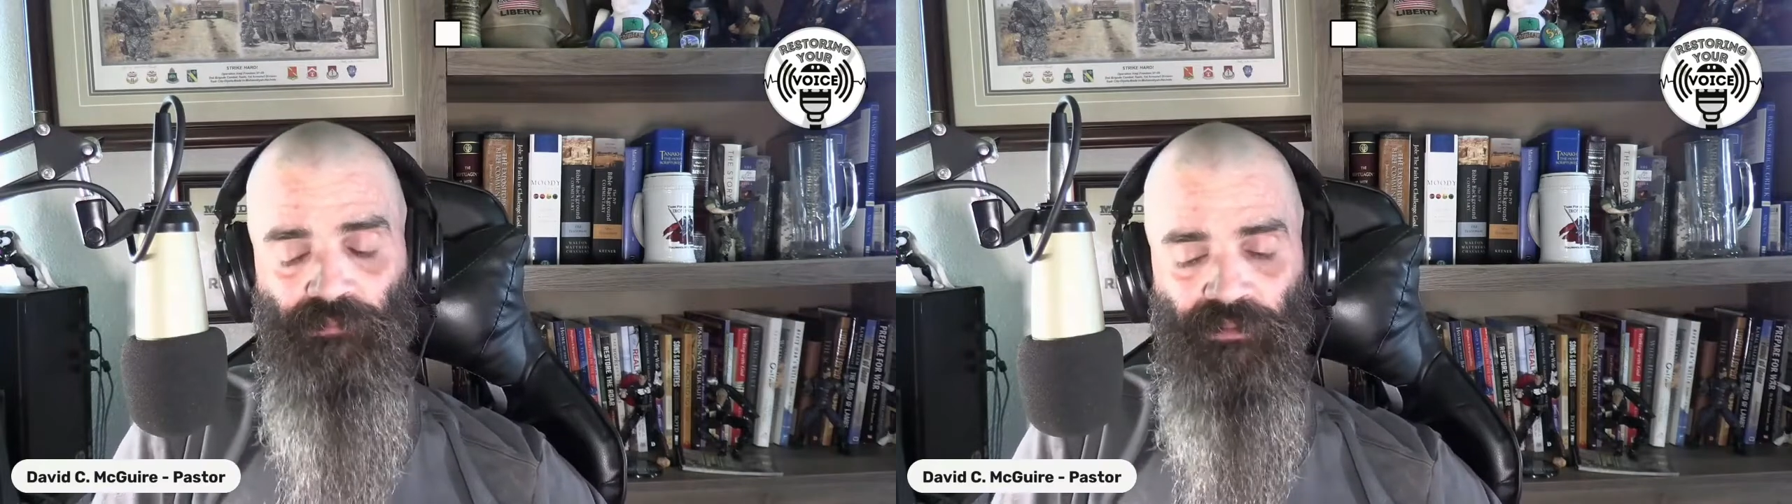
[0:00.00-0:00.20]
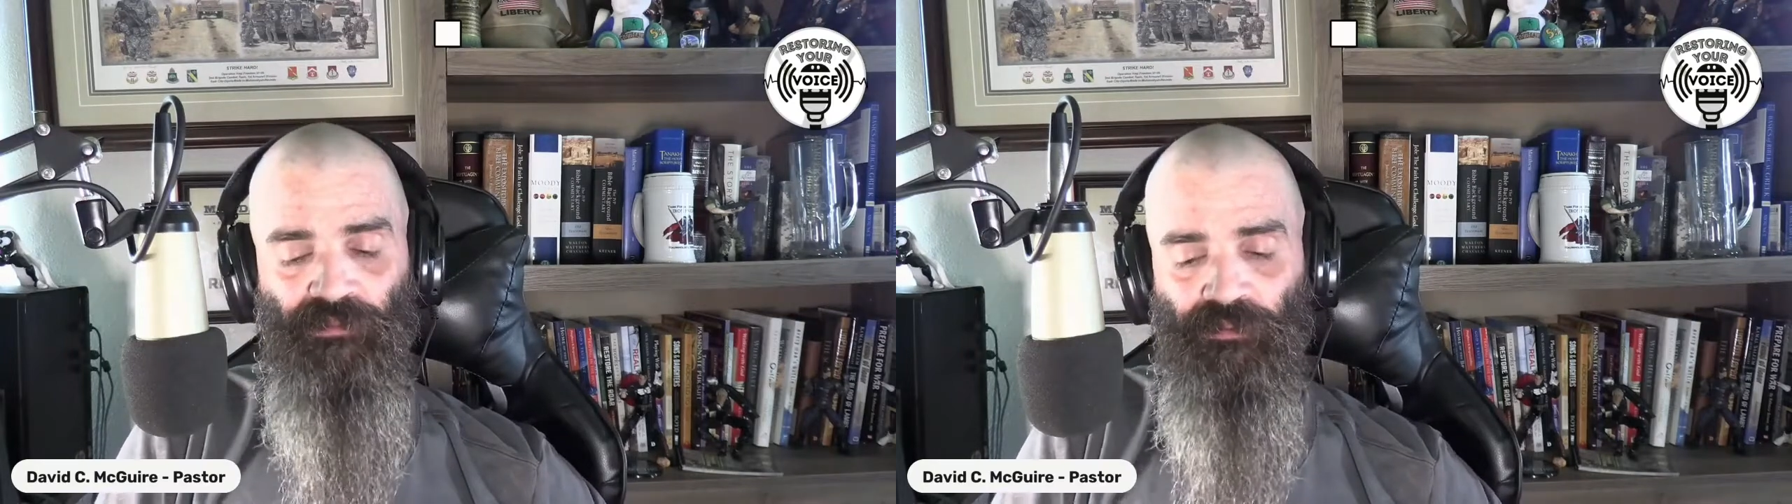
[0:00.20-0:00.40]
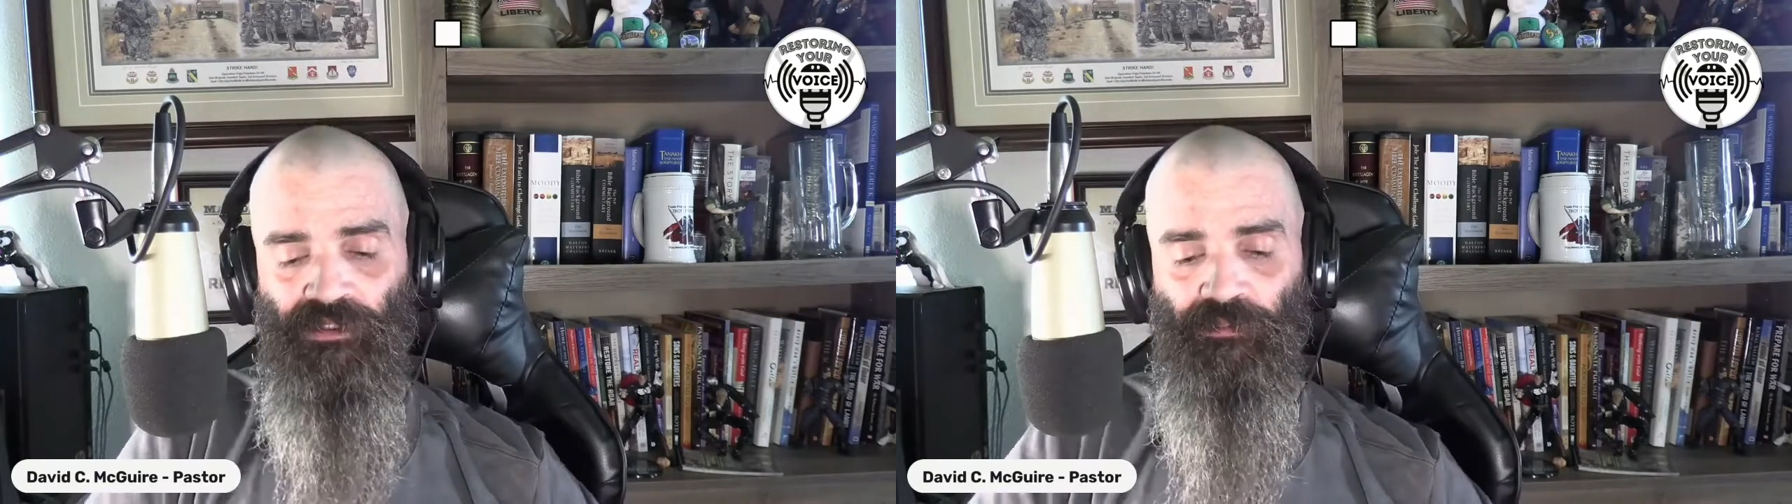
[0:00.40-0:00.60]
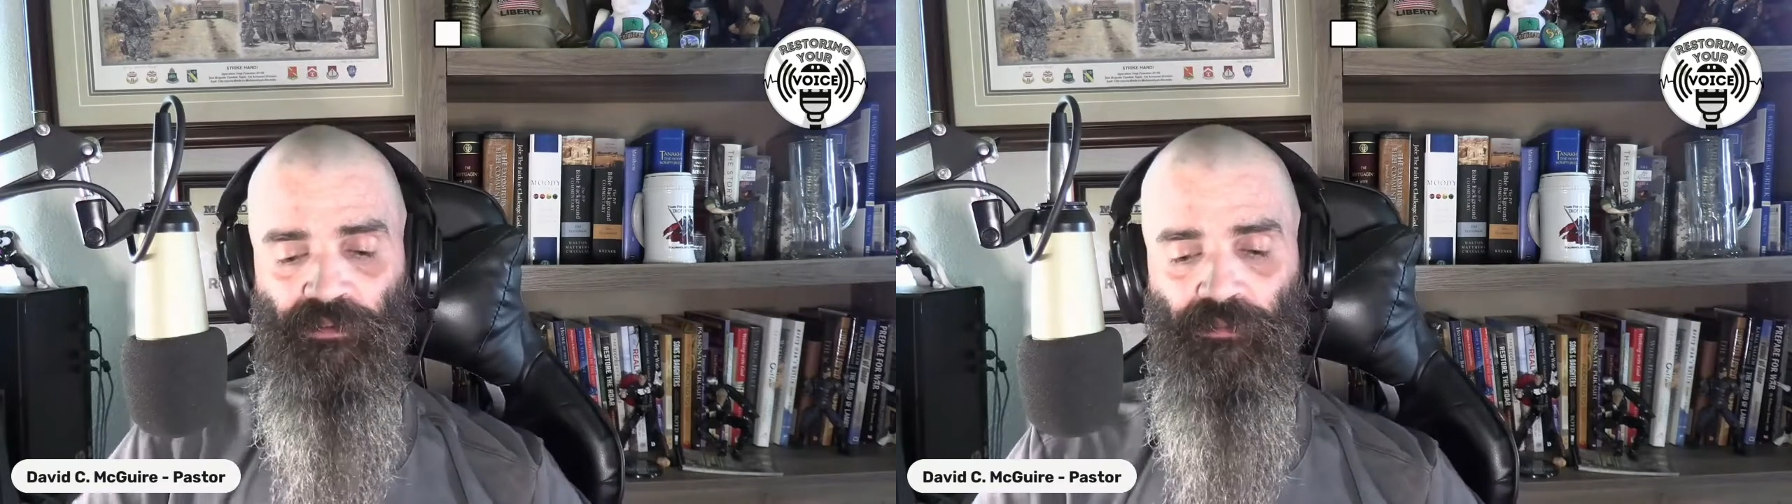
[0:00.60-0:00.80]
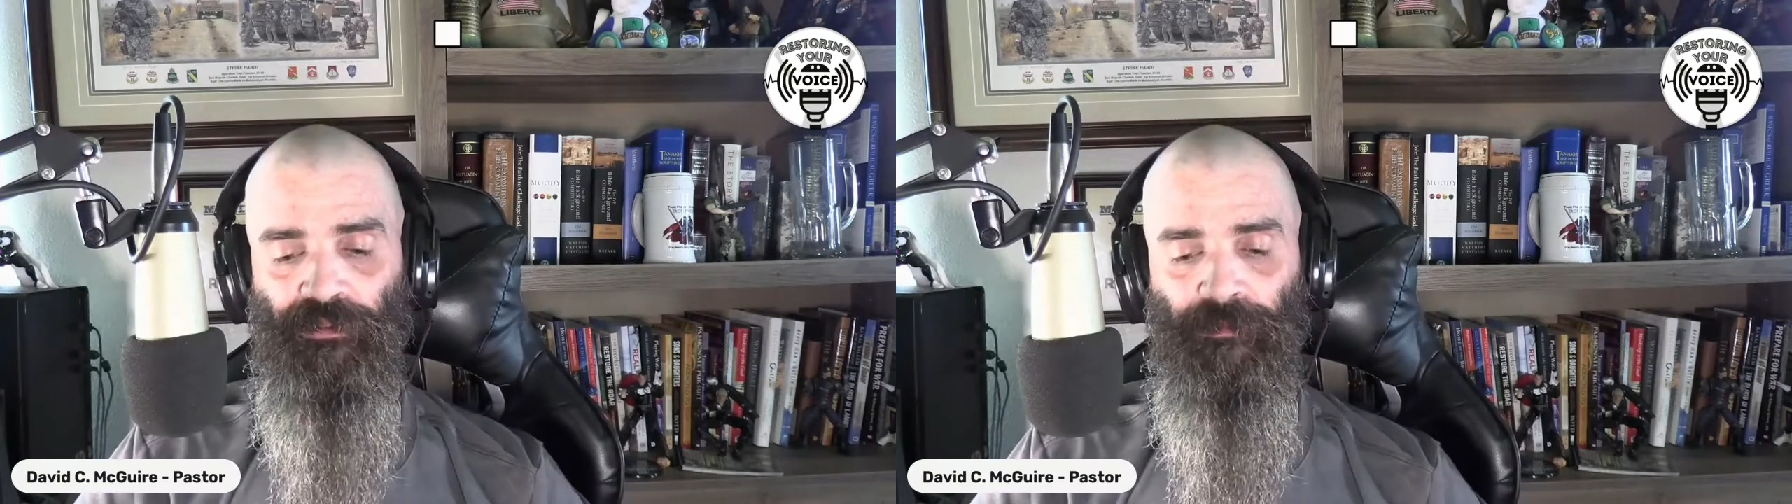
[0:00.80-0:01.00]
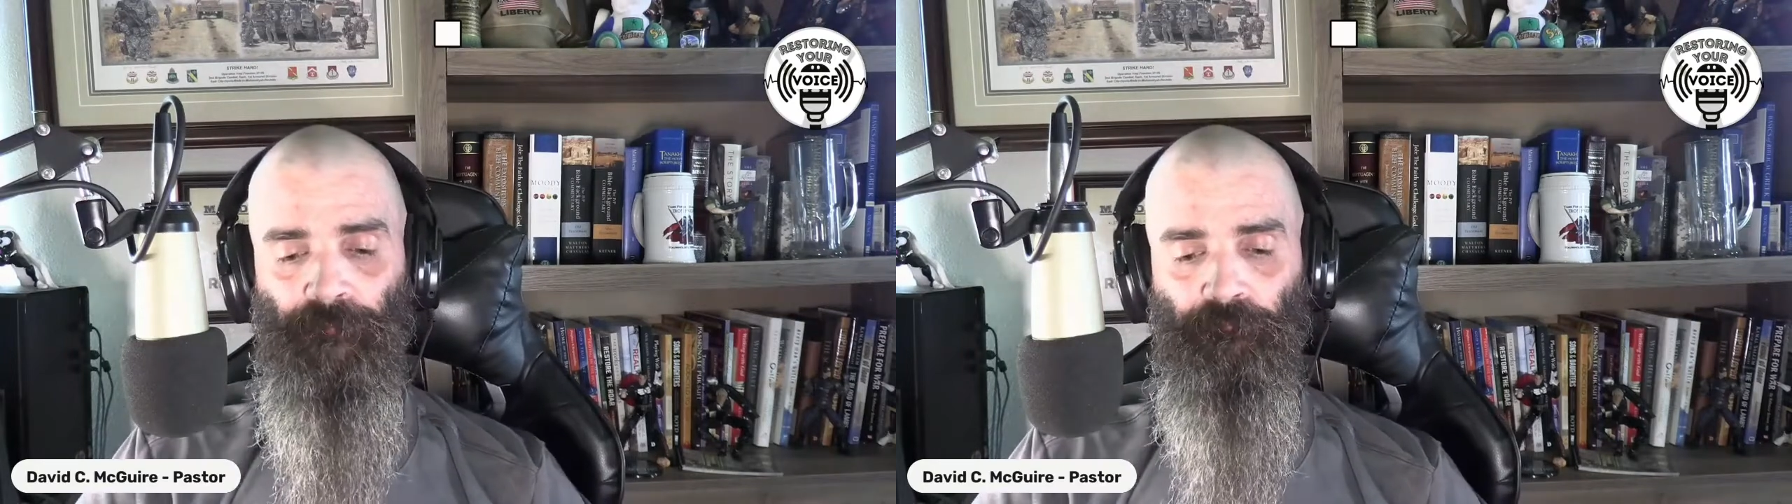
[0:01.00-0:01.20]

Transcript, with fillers: please, please, please, please.